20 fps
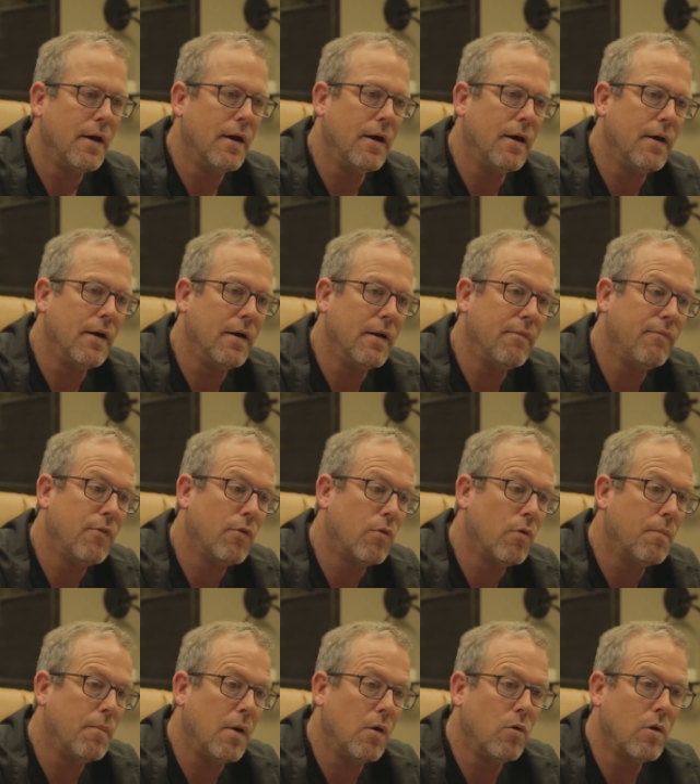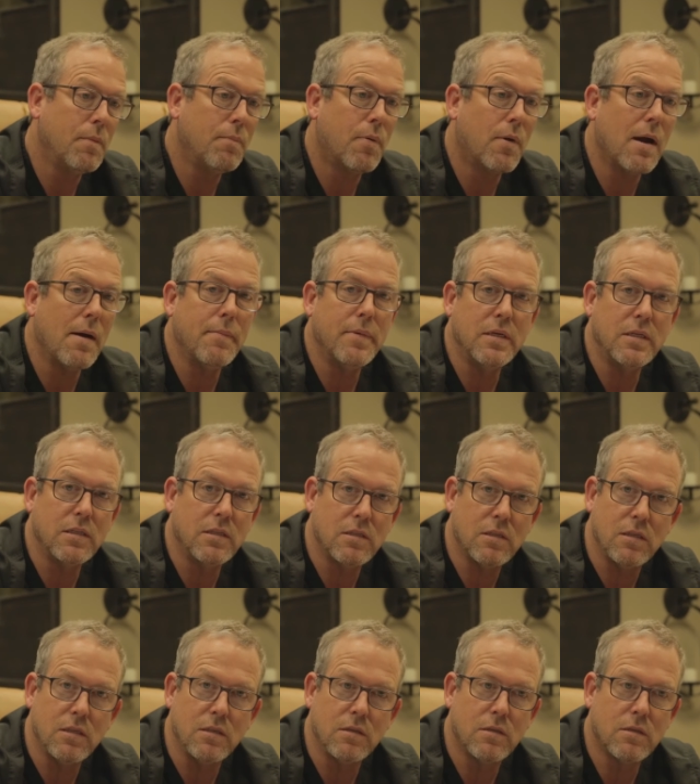If there were bony
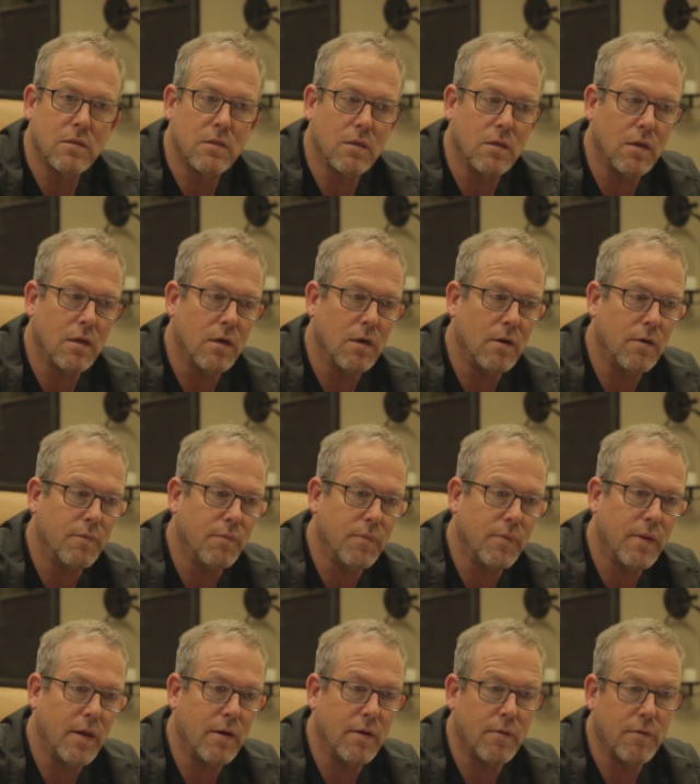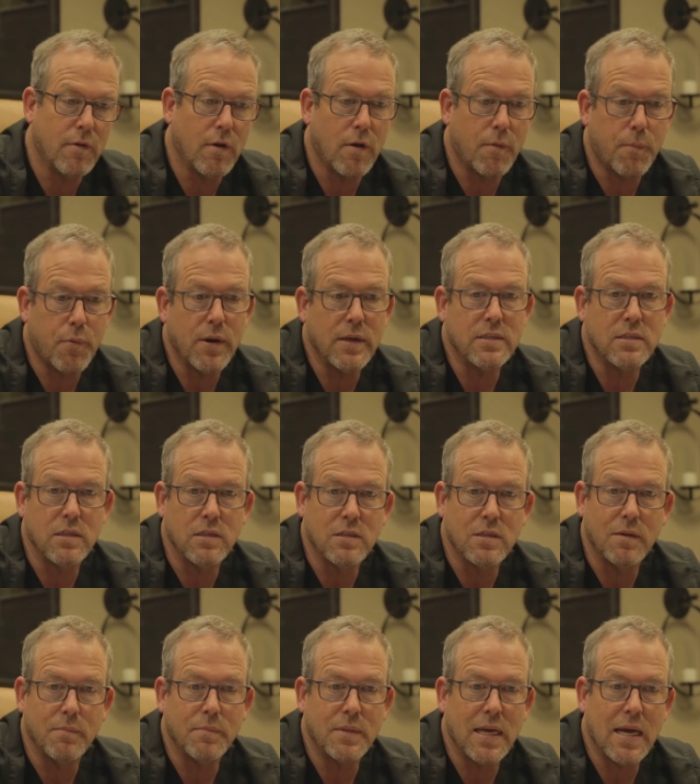prominences that are present
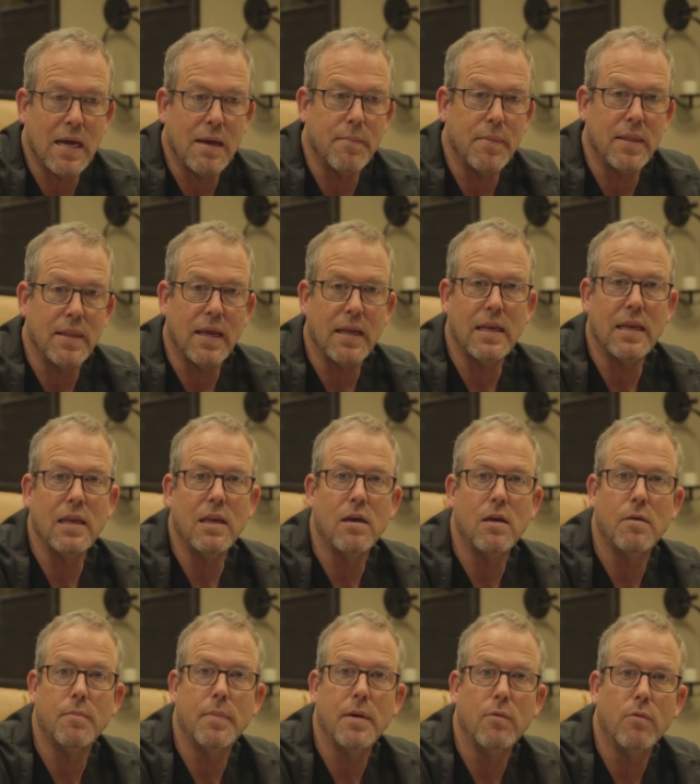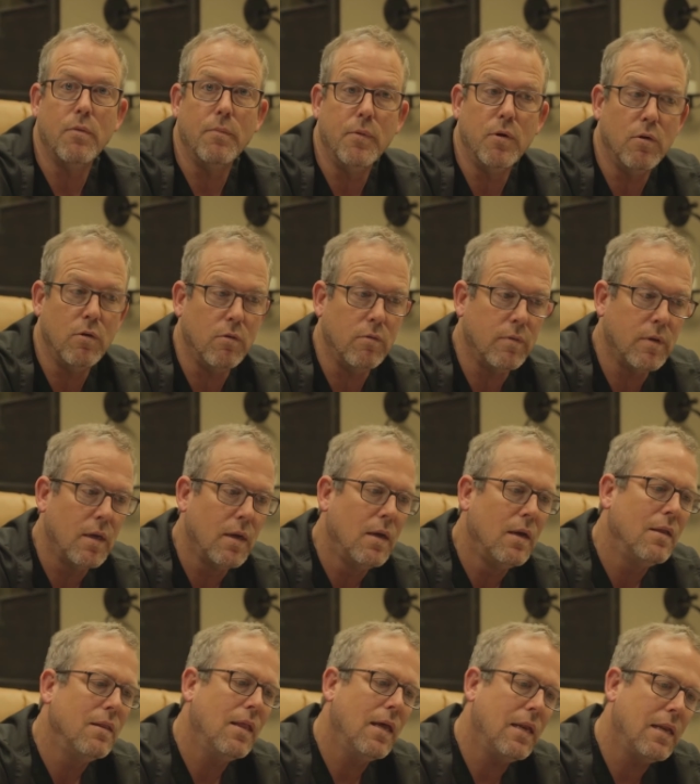sometime and they needed to be removed,
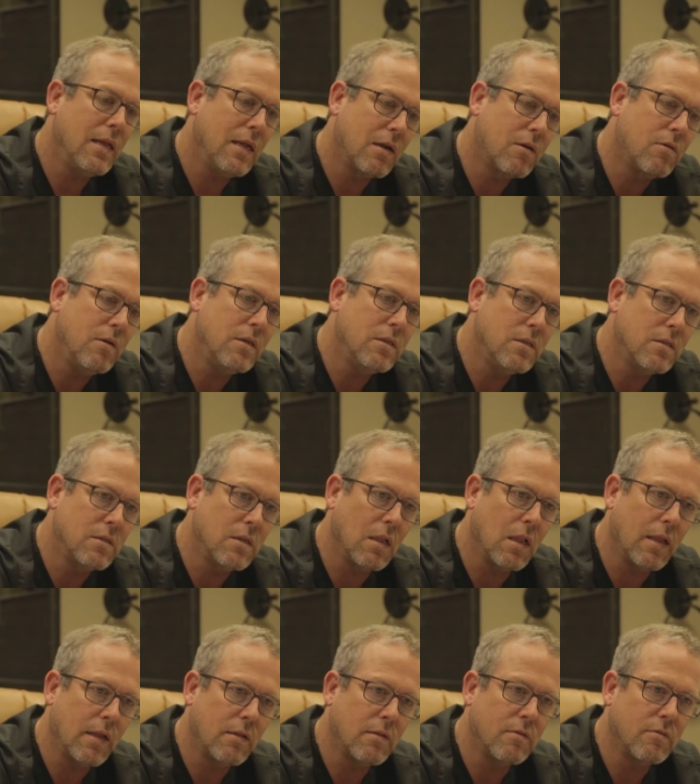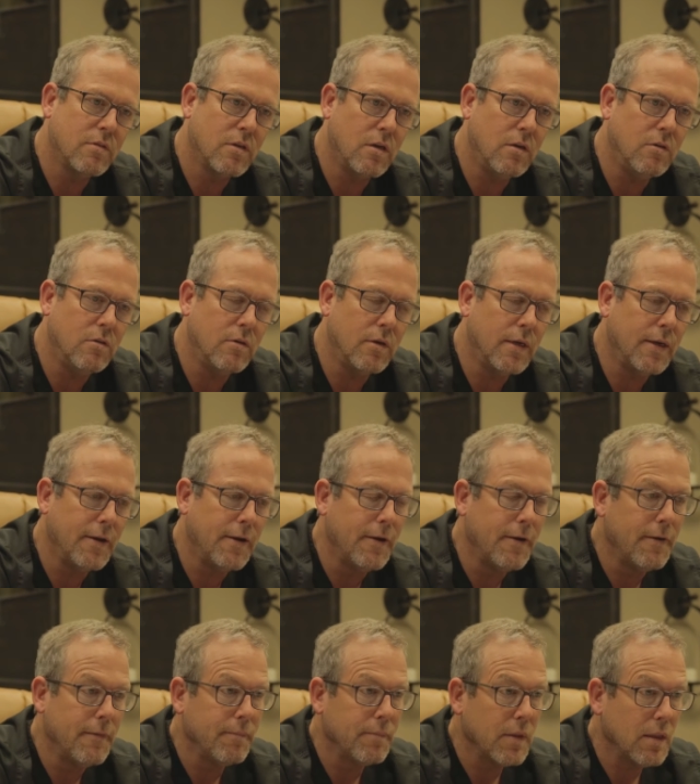that increases the length of surgery.
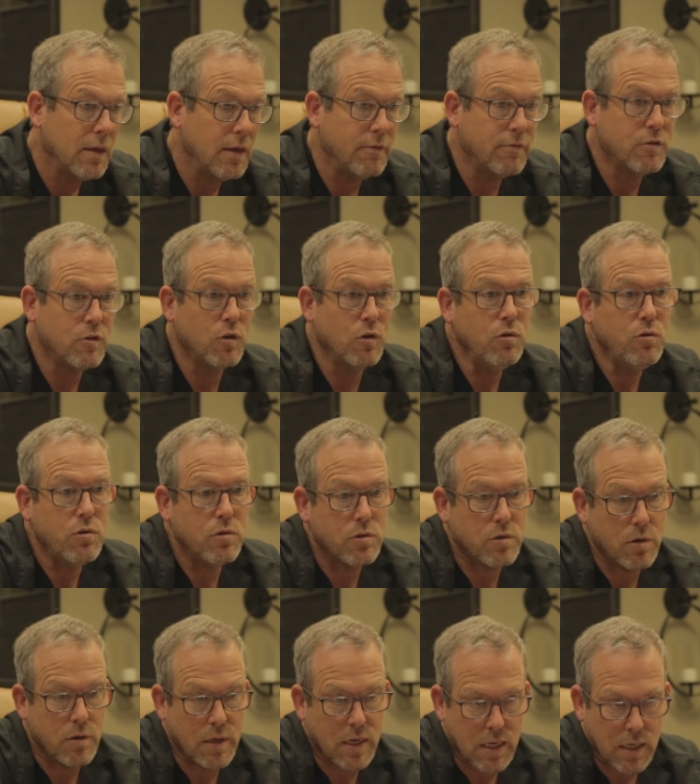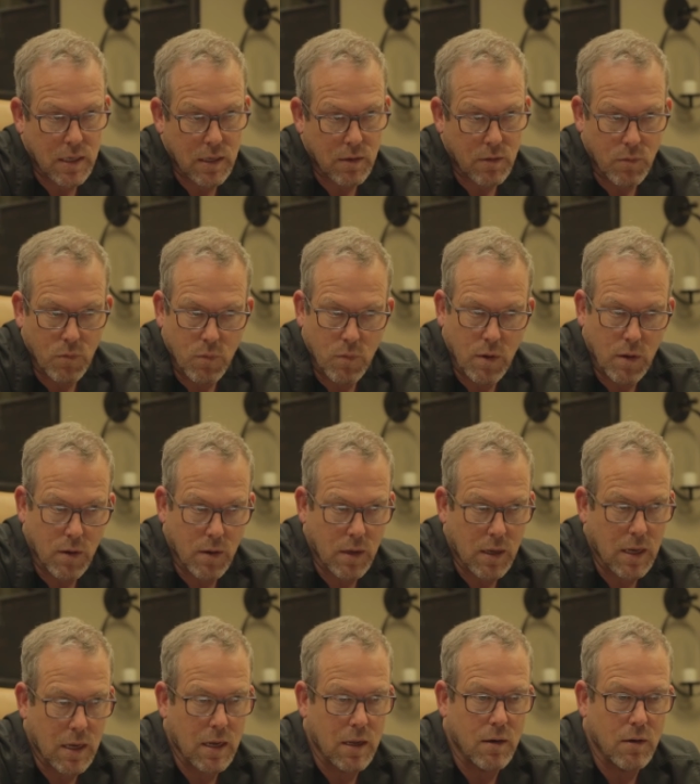If sutures are needed,
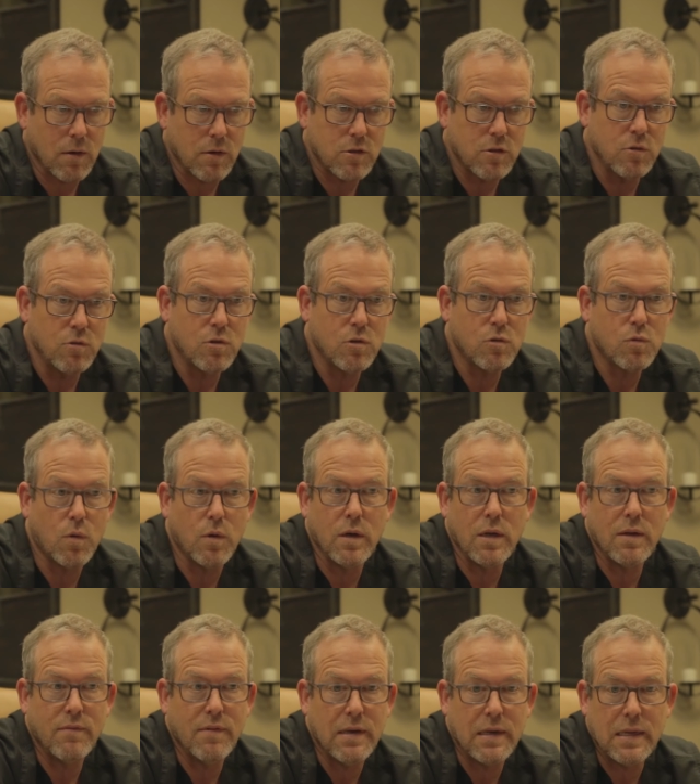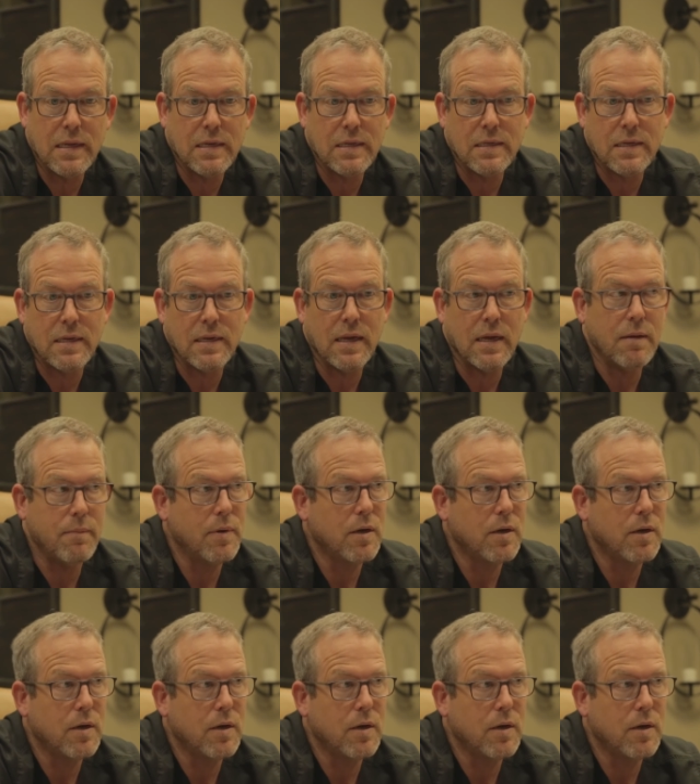again, sutures weren't even needed today